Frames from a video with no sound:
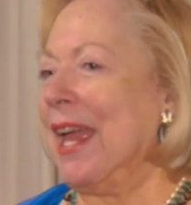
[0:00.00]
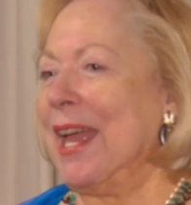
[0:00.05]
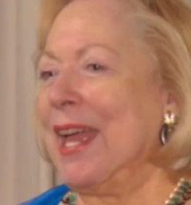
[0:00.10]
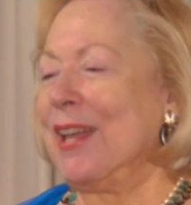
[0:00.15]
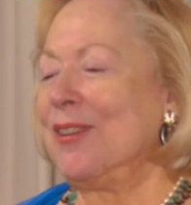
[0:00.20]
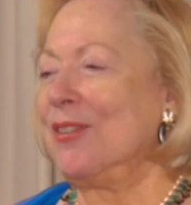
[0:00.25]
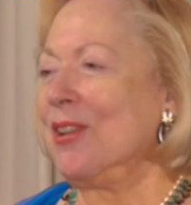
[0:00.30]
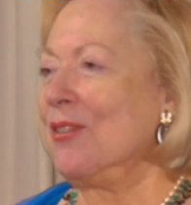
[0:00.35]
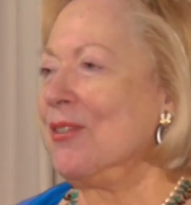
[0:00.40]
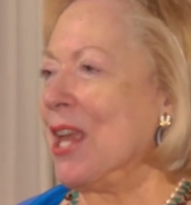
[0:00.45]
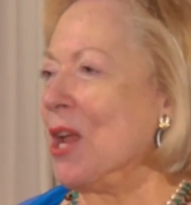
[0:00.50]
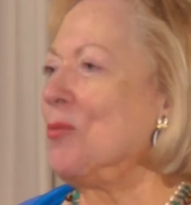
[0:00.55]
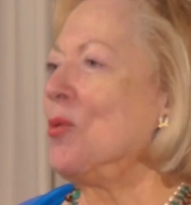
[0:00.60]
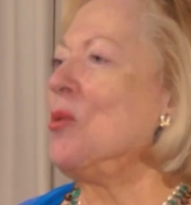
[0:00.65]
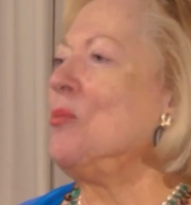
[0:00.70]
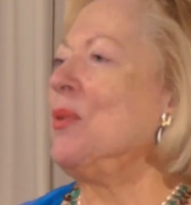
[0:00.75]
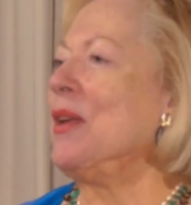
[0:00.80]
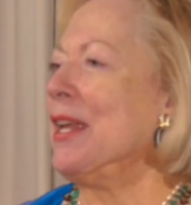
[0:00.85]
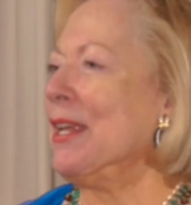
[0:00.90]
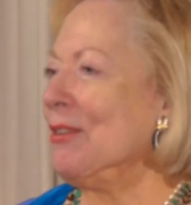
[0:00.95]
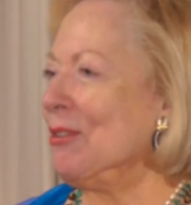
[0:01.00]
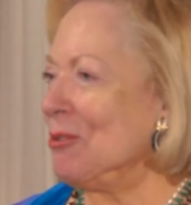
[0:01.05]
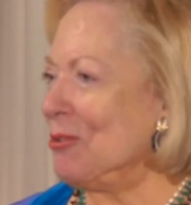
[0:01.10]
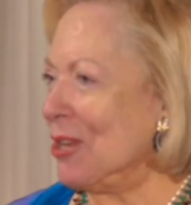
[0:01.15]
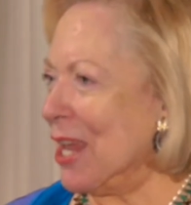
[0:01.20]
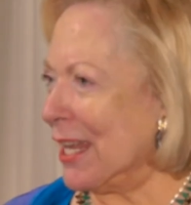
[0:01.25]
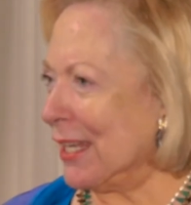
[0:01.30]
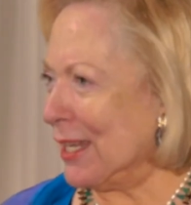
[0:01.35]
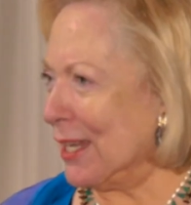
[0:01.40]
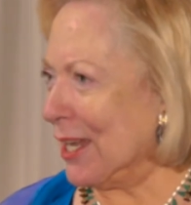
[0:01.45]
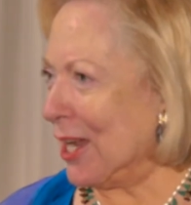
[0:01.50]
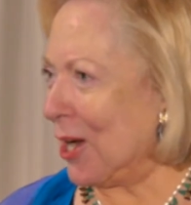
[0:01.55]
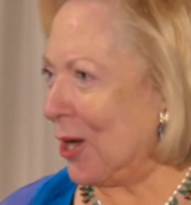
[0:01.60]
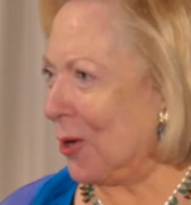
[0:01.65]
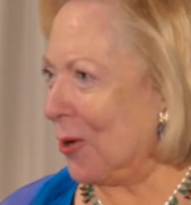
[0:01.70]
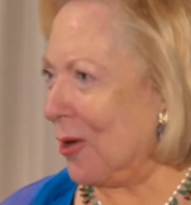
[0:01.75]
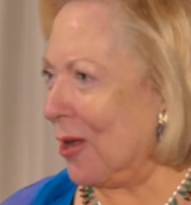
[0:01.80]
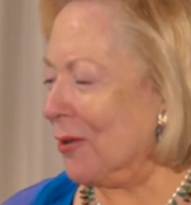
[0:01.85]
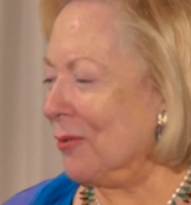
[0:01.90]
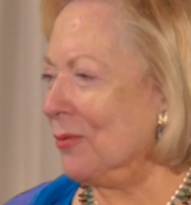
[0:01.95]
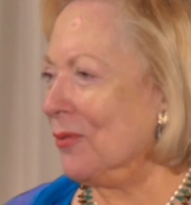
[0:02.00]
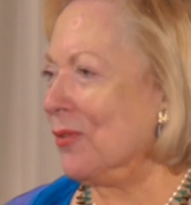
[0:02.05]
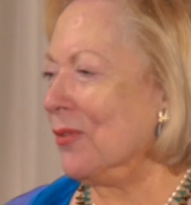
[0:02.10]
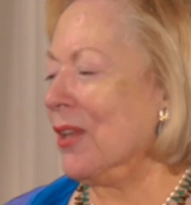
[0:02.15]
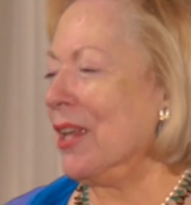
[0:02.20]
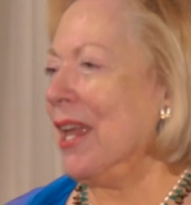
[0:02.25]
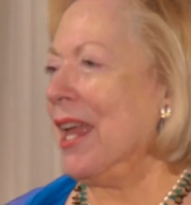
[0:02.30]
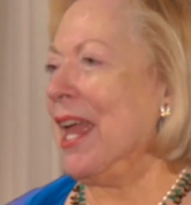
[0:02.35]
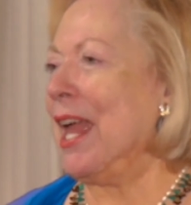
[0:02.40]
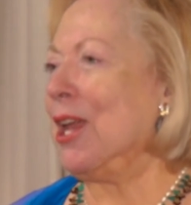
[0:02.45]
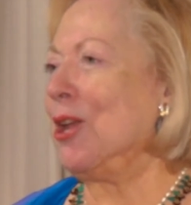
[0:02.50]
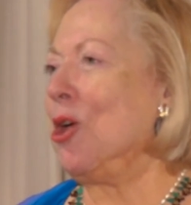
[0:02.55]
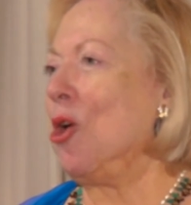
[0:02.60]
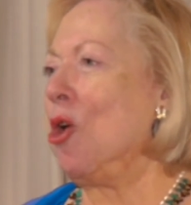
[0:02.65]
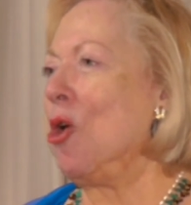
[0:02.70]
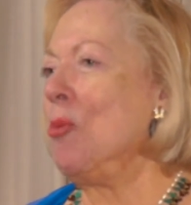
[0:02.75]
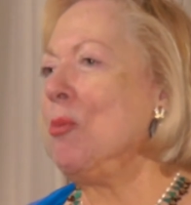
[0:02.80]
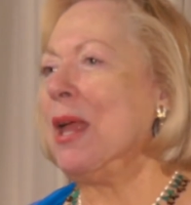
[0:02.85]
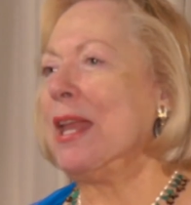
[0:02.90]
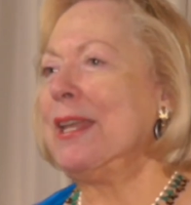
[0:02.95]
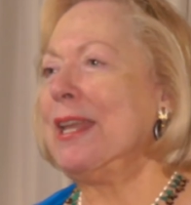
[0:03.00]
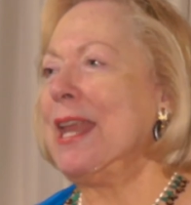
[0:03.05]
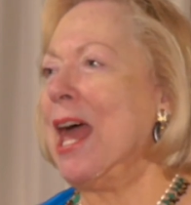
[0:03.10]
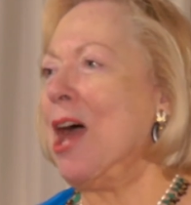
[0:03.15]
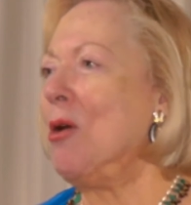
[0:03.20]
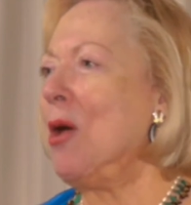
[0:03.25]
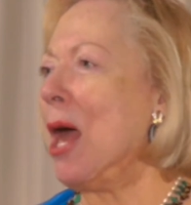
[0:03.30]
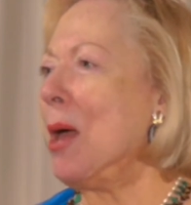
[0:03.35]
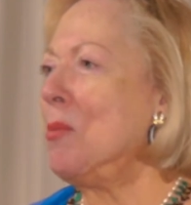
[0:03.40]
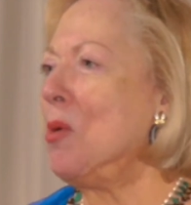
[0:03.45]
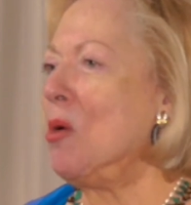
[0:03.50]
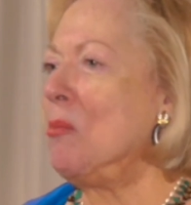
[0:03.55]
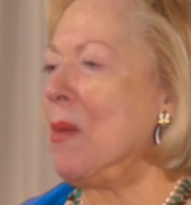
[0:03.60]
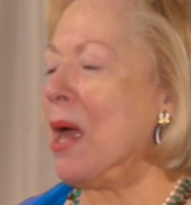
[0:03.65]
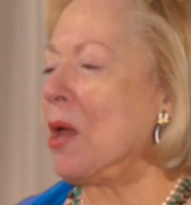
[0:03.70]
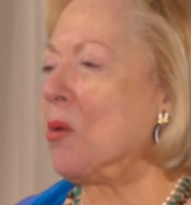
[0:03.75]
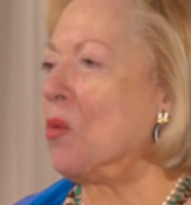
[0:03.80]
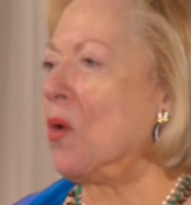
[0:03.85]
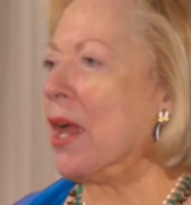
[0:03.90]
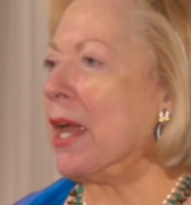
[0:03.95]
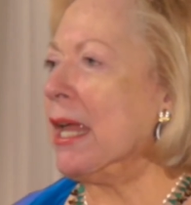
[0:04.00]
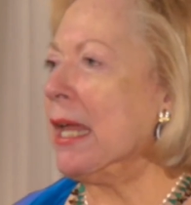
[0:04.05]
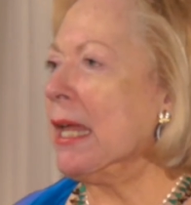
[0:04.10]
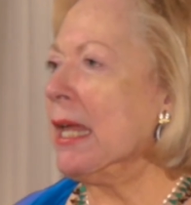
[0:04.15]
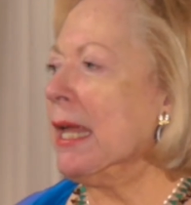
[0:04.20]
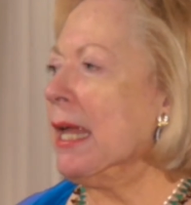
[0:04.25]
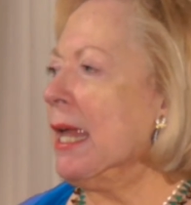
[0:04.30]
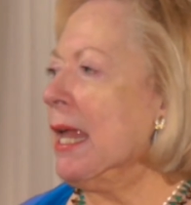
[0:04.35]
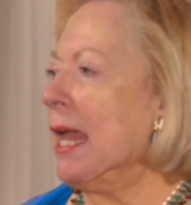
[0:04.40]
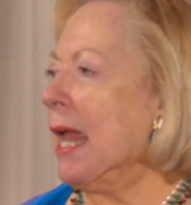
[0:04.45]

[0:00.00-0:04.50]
and they were being taken care of at home, and now I'm on my way,